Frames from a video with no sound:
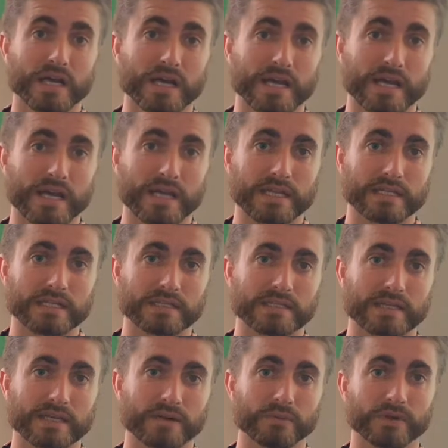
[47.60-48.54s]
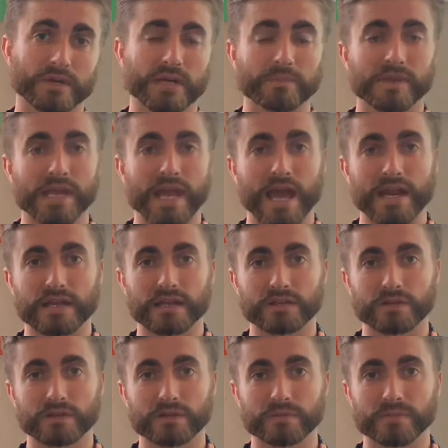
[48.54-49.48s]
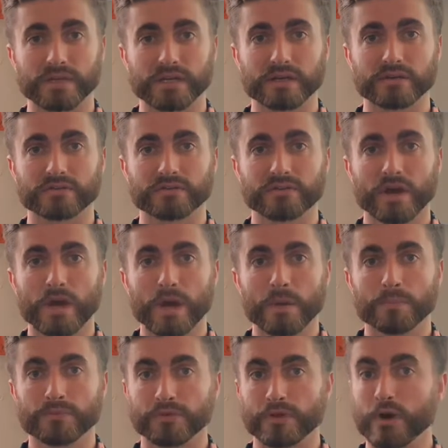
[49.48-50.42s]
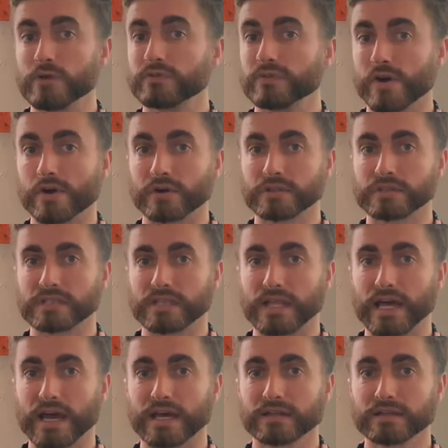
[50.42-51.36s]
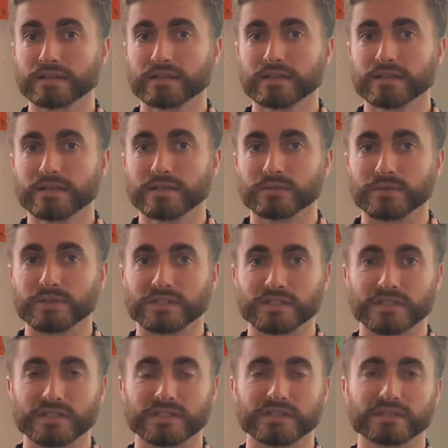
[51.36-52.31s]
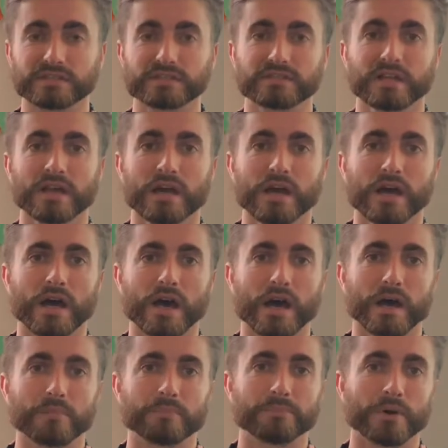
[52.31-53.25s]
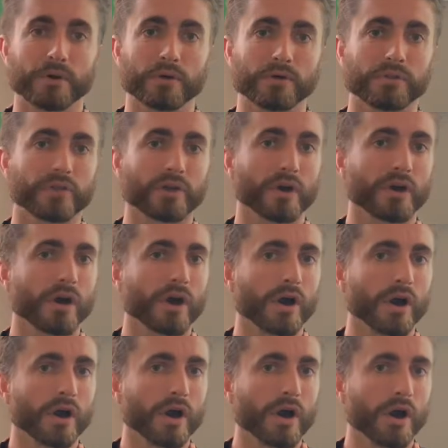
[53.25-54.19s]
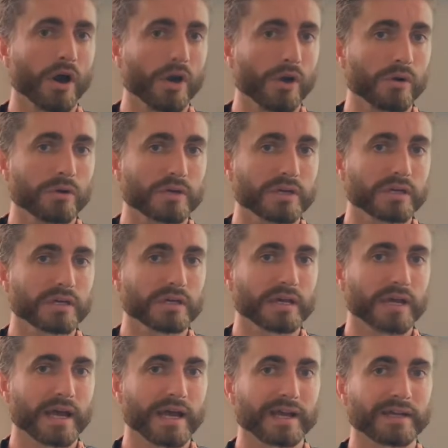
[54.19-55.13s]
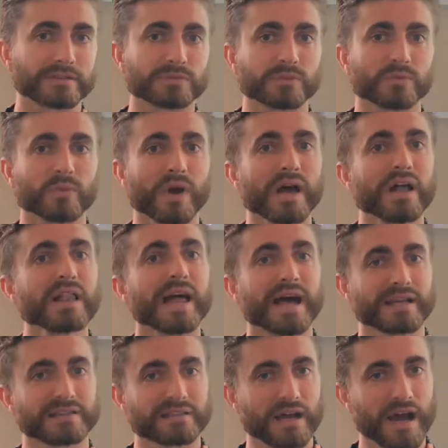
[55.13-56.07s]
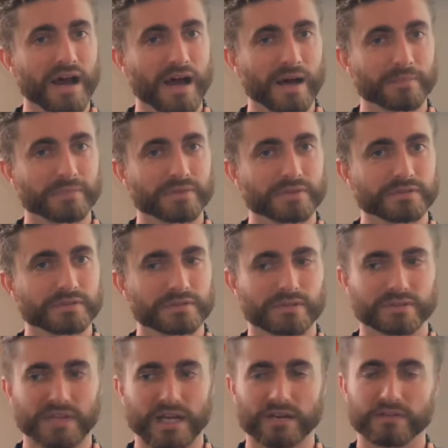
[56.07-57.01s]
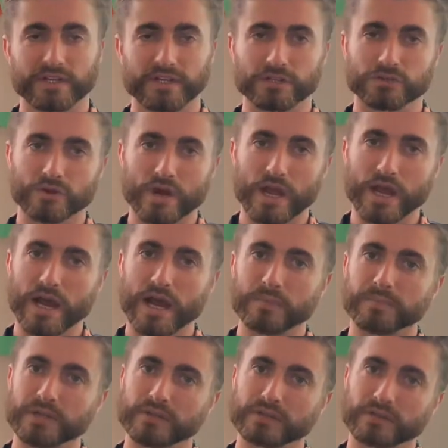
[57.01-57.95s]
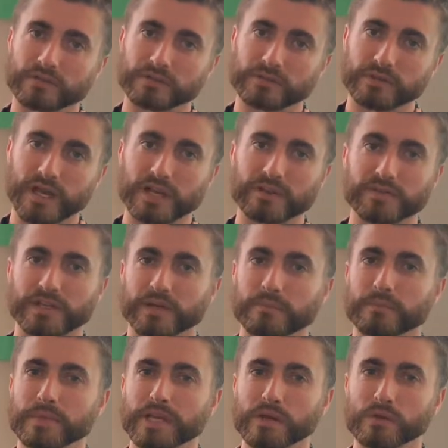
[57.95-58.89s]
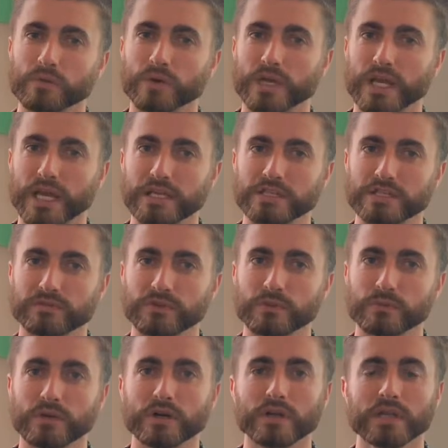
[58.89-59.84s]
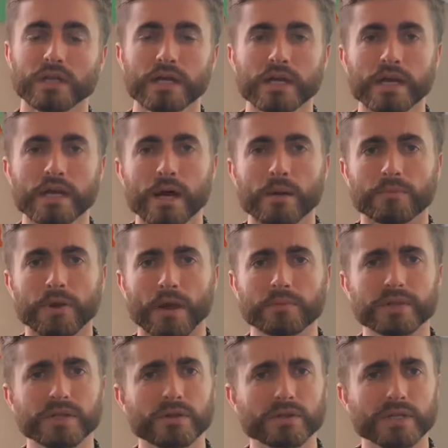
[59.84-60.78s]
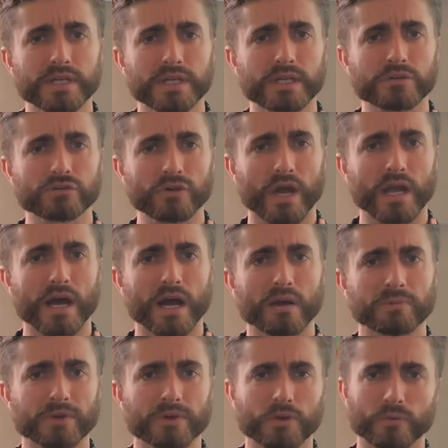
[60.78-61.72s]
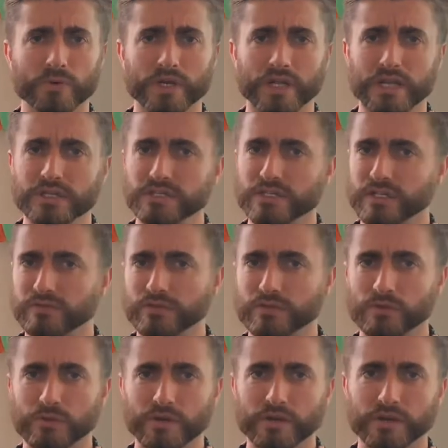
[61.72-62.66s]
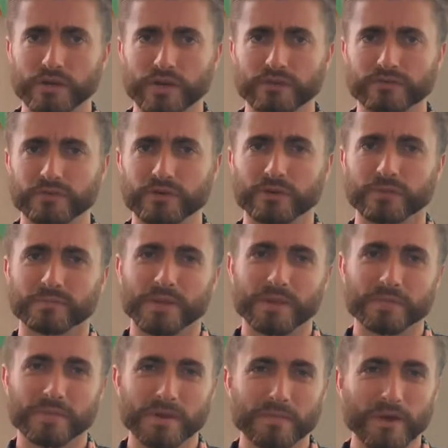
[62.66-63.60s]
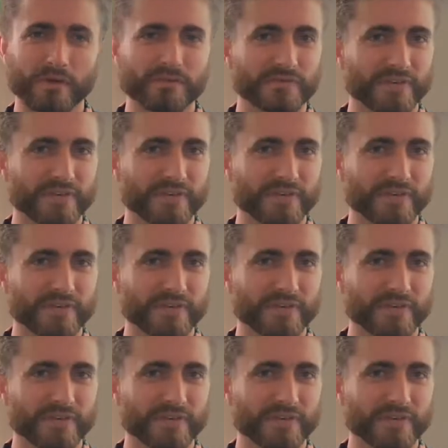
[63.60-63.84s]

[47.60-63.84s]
and we're going to be adding a little bit of PROVOAK to that, which is both oak as well as hop. So it's kind of like a dry hop, but it's also kind of like a mini wood age, if you will. Probably only going to dry hop it or wood age it, if you will, there for maybe about